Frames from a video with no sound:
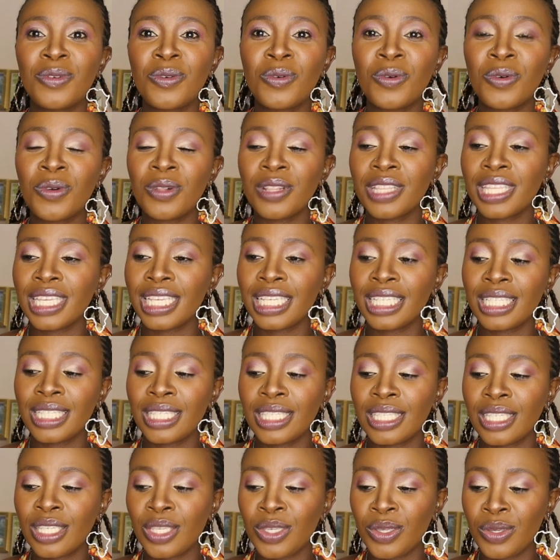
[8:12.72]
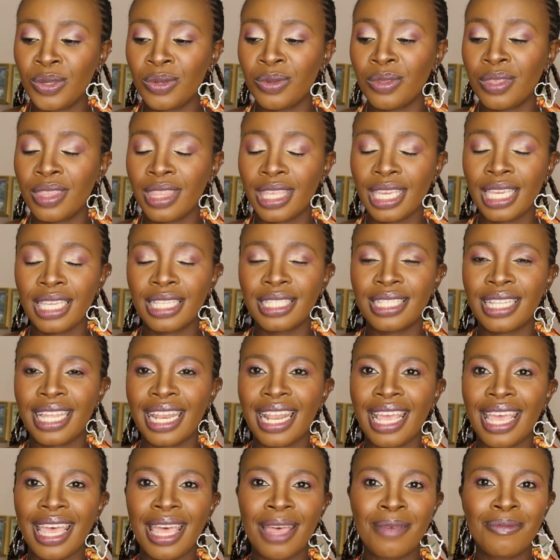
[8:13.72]
all these new things
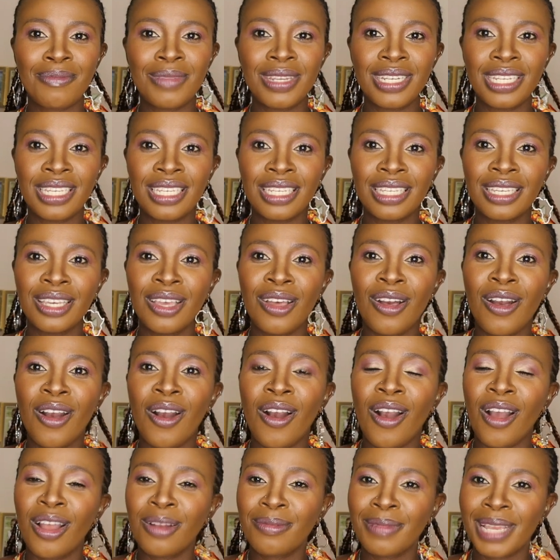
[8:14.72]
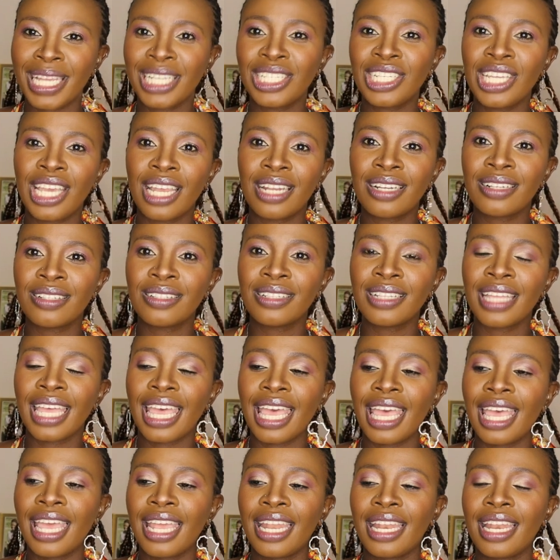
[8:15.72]
that are happening on my channel,
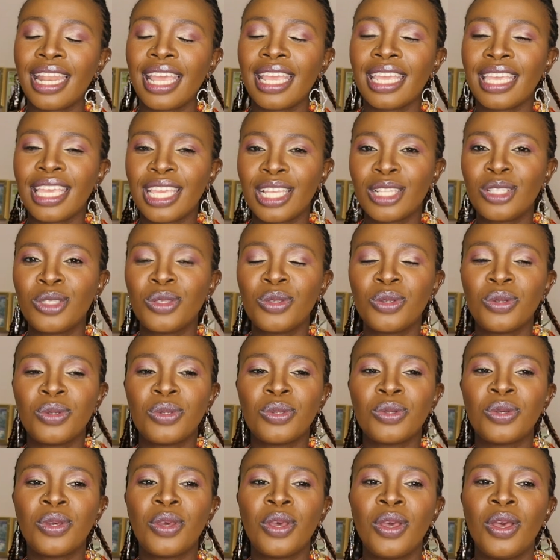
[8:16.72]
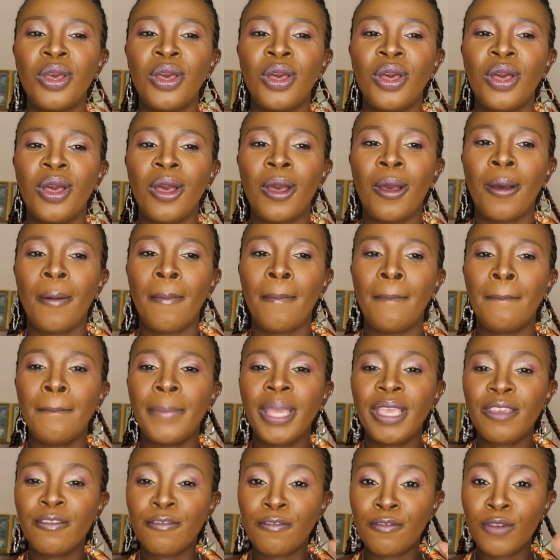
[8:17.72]
and I get to
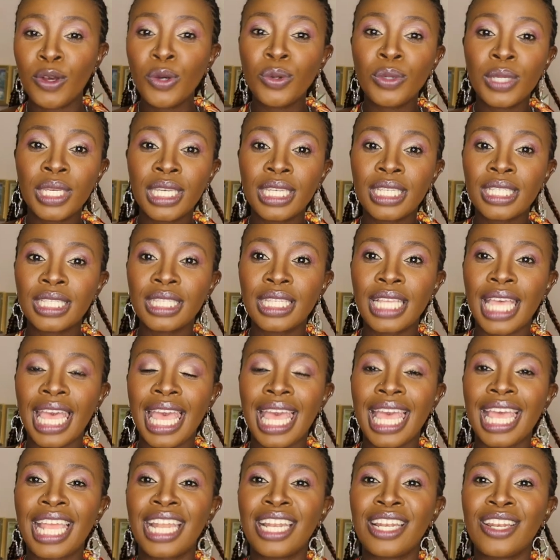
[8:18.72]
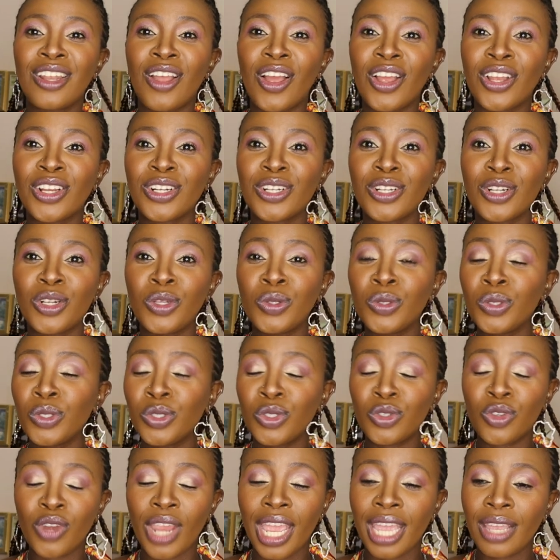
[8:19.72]
be focused and not
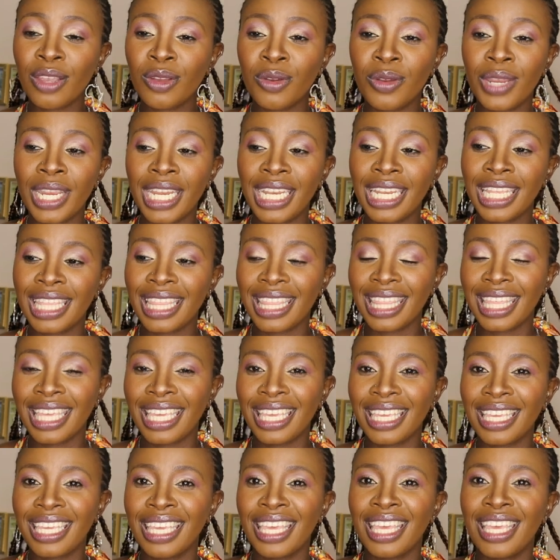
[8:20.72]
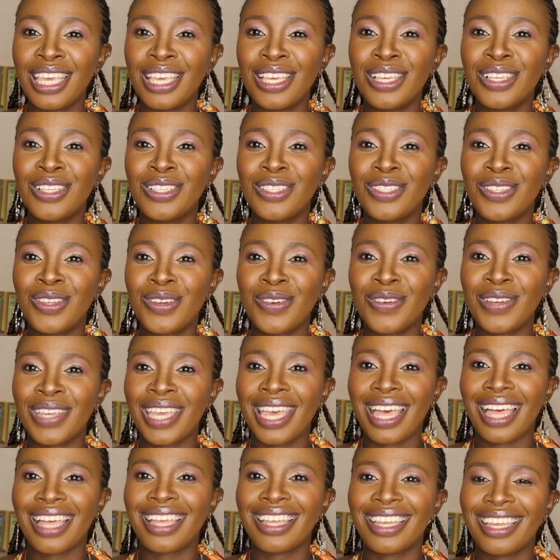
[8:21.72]
lose track or anything. So
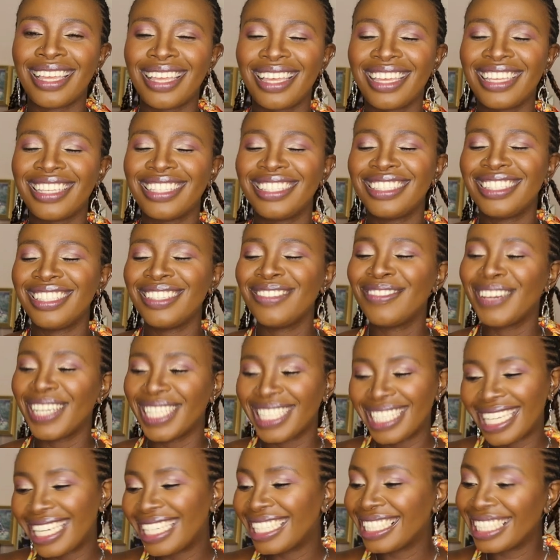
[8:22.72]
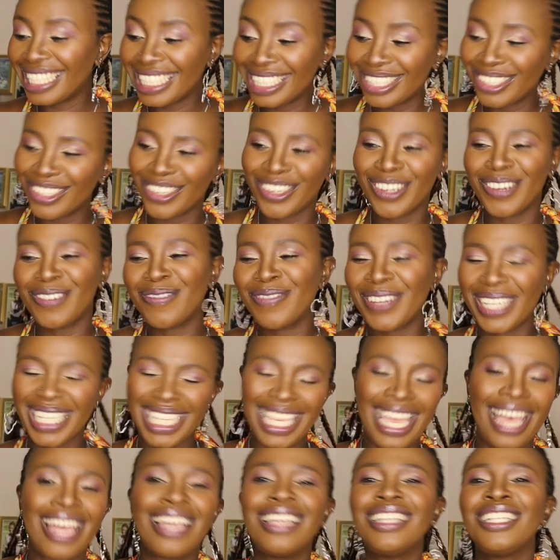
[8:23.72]
yeah, I see my channel is growing,
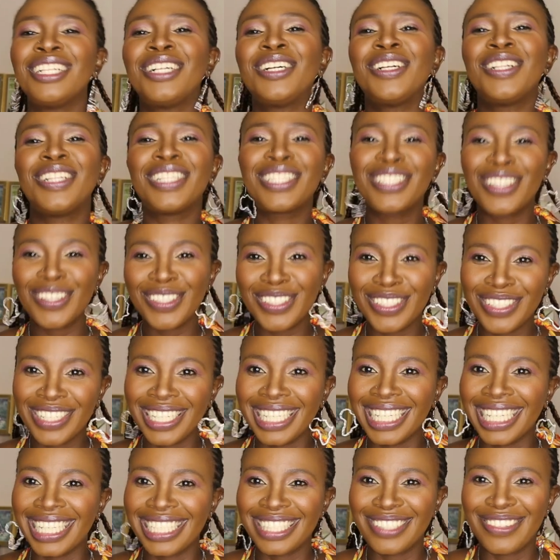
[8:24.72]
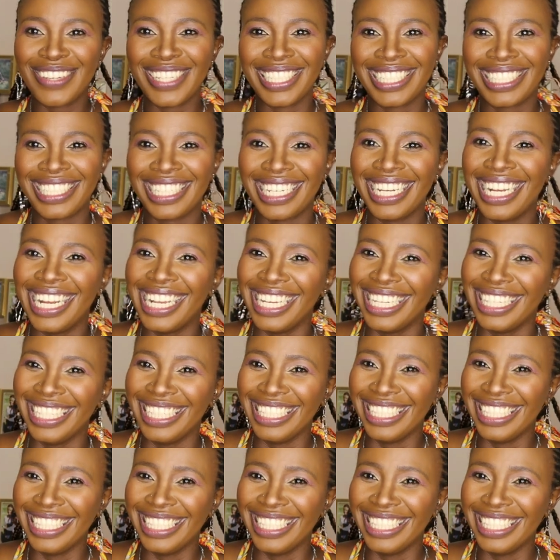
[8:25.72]
but yeah, let's go to the next question.